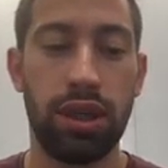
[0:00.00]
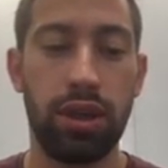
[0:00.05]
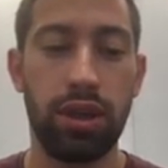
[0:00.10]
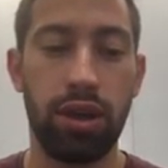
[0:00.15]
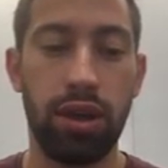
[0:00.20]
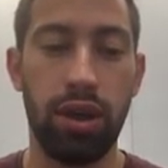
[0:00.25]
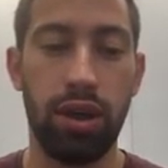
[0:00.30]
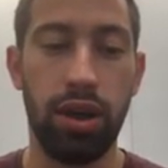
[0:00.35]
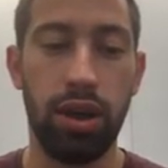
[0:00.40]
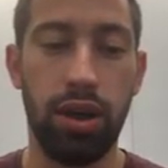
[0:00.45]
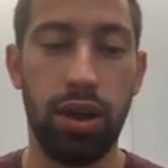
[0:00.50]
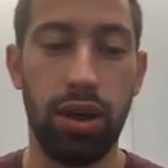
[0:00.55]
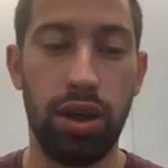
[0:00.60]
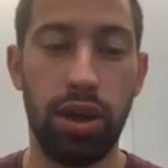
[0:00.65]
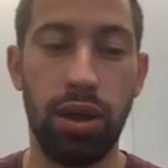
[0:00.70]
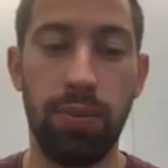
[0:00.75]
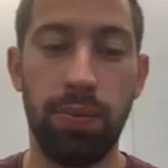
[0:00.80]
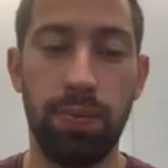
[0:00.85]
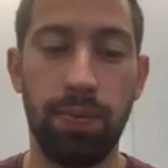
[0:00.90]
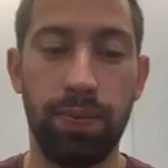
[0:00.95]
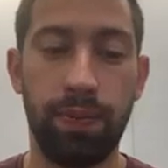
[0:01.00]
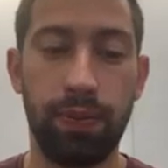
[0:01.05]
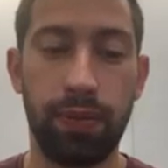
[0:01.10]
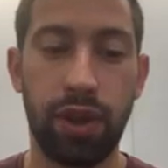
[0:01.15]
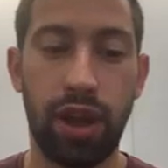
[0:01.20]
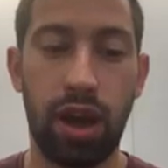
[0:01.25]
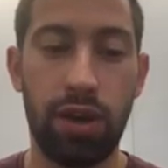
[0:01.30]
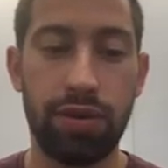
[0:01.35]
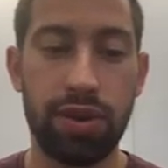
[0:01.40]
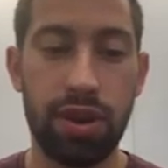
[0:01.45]
Um,
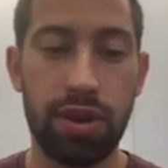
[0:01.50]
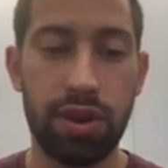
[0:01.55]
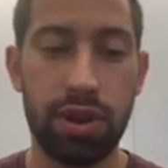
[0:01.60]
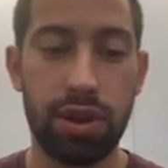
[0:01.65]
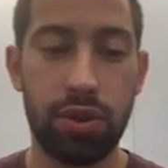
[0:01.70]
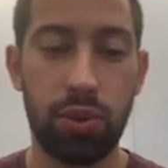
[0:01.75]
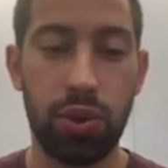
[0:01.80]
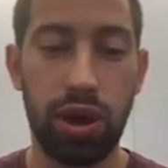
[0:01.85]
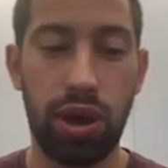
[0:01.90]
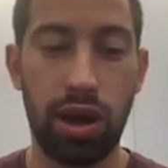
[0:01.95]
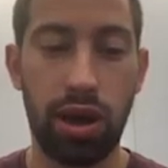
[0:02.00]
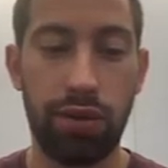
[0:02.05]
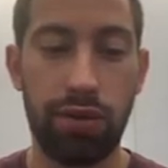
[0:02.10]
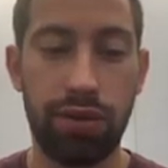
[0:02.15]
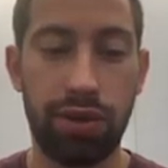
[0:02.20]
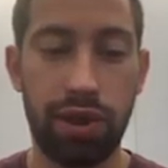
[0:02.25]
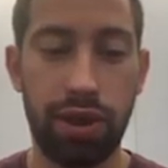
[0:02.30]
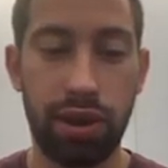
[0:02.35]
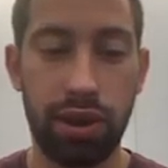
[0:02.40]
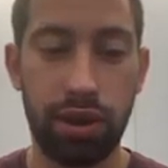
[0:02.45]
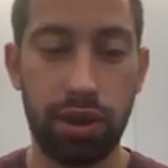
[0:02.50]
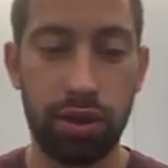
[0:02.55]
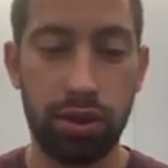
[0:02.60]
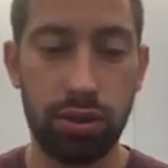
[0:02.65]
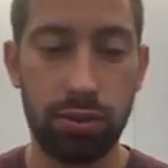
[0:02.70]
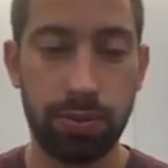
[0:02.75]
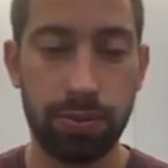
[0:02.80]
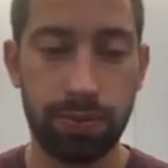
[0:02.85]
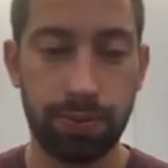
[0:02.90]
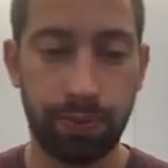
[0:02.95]
after that, we have
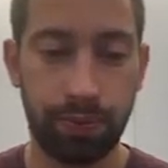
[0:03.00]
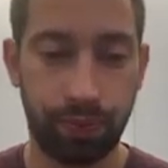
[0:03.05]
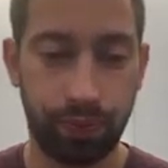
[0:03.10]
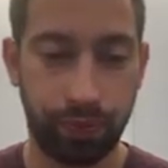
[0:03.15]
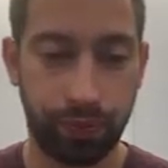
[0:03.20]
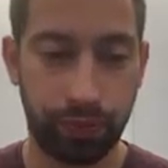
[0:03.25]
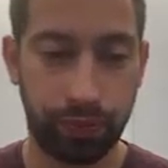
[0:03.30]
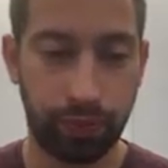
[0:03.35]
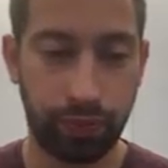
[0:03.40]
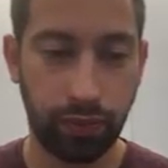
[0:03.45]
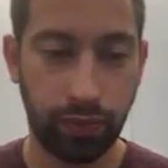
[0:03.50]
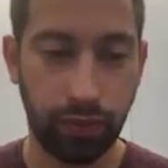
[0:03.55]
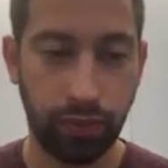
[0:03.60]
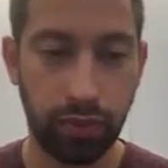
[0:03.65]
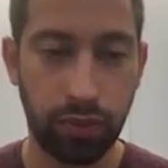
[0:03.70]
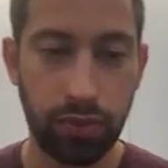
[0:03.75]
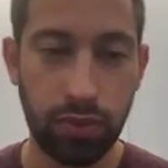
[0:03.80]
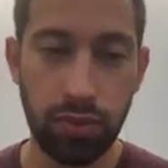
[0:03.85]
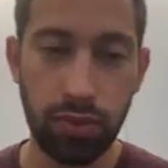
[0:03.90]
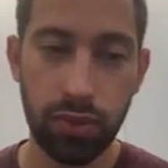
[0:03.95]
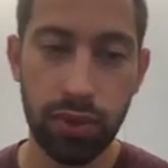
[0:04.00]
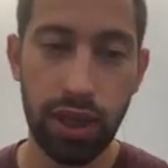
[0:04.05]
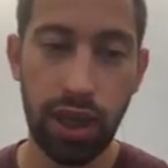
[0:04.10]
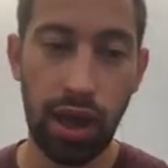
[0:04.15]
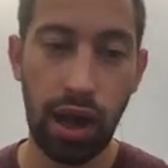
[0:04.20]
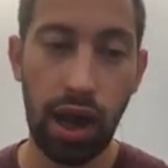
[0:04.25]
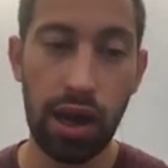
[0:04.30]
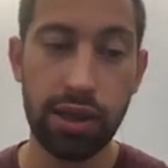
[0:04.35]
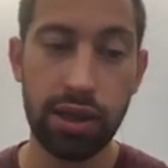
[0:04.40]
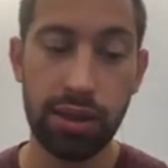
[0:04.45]
here
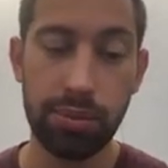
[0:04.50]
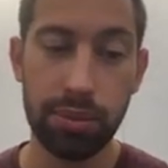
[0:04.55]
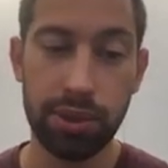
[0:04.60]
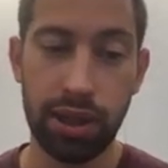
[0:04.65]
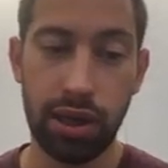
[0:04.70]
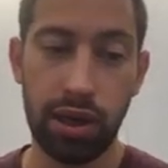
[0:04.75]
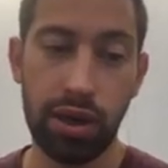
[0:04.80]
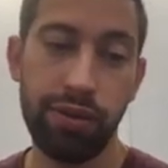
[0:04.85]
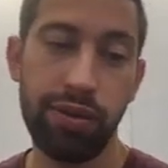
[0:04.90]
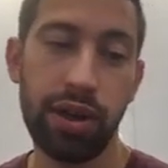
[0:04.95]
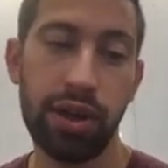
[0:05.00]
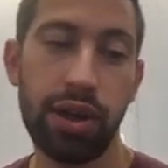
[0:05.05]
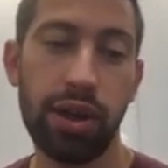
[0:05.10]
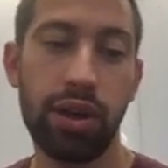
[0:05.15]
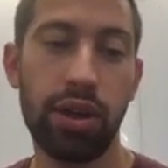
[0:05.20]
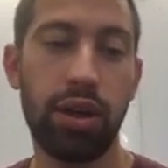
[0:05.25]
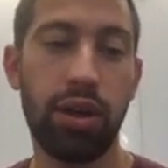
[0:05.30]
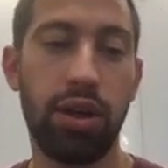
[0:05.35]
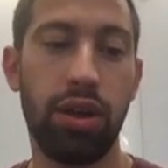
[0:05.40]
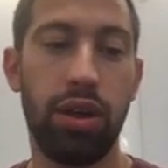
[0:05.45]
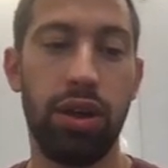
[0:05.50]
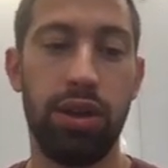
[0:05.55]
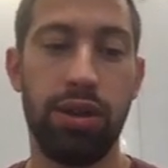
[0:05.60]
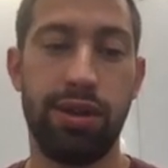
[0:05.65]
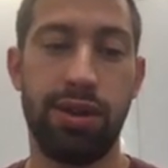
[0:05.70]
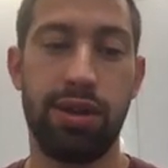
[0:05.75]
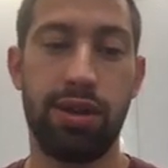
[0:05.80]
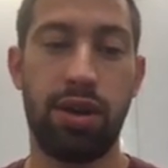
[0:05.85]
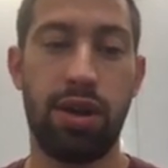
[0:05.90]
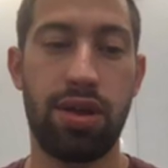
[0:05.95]
the item delivery.
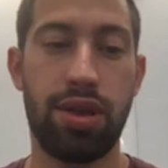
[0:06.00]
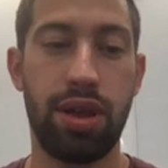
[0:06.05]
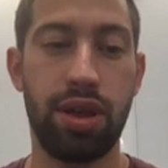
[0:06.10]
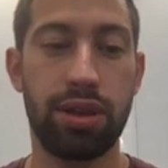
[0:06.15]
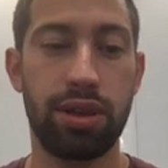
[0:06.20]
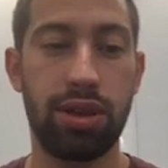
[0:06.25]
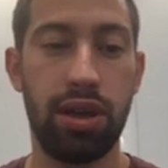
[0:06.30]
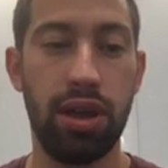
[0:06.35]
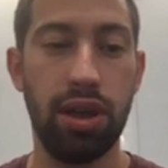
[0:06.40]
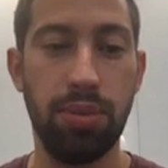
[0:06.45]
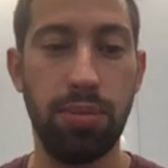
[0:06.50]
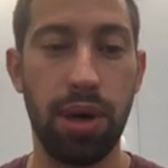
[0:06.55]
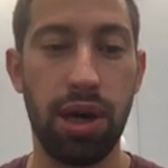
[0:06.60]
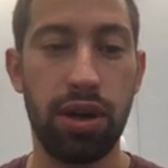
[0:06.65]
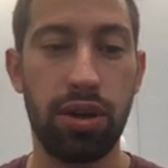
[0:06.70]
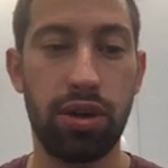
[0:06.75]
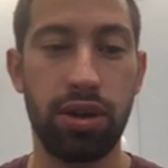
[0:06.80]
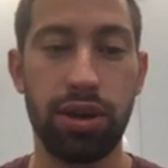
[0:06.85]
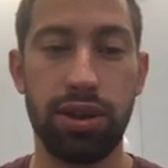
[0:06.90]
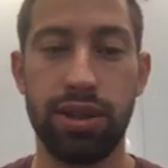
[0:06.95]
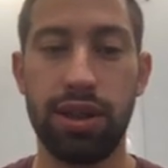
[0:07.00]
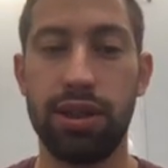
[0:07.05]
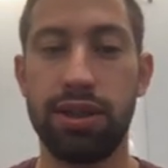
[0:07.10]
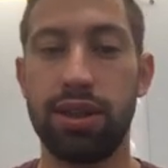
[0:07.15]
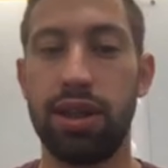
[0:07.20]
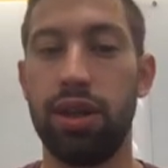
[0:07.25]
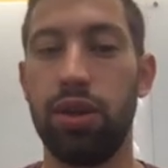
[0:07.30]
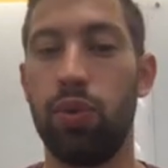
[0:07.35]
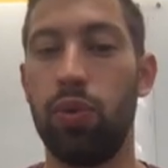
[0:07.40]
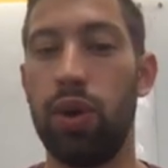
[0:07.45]
It's things like buyer is
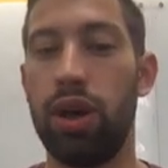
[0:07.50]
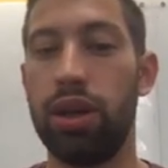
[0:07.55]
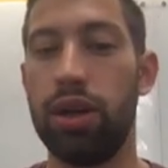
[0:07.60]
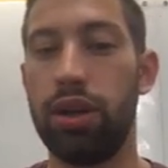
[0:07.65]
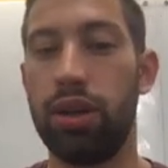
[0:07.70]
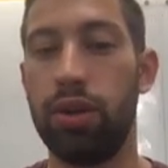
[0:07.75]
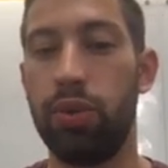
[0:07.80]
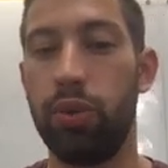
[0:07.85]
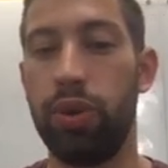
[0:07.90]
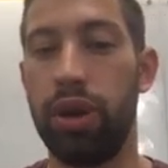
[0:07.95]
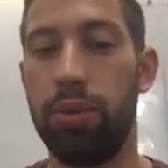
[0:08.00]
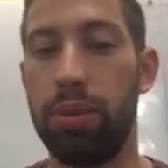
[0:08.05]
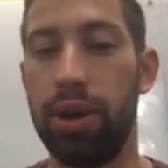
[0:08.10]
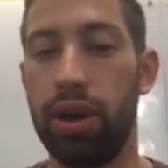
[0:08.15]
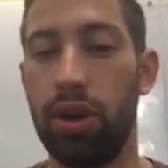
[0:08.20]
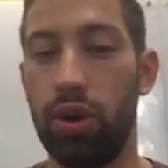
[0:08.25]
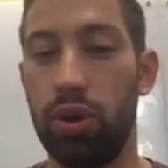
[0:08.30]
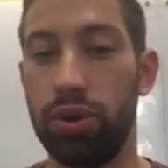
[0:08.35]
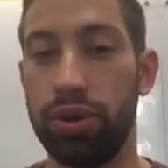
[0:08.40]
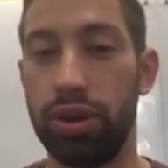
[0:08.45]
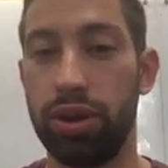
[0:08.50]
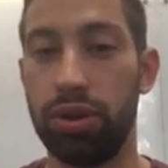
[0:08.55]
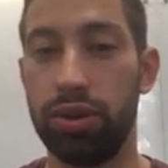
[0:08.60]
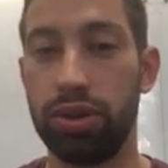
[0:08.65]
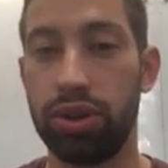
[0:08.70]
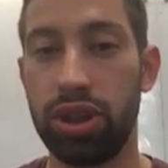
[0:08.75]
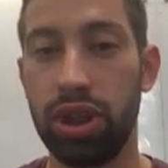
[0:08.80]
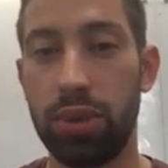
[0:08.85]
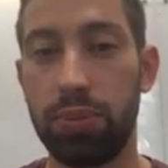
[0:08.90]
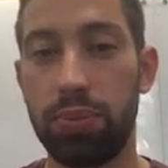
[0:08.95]
asking when will my order
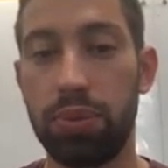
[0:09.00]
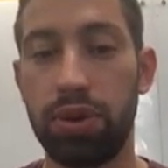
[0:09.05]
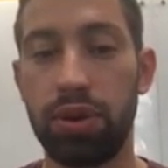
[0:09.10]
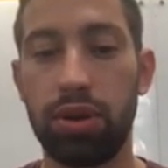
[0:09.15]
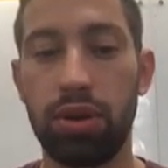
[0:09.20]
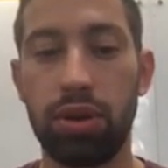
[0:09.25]
ship.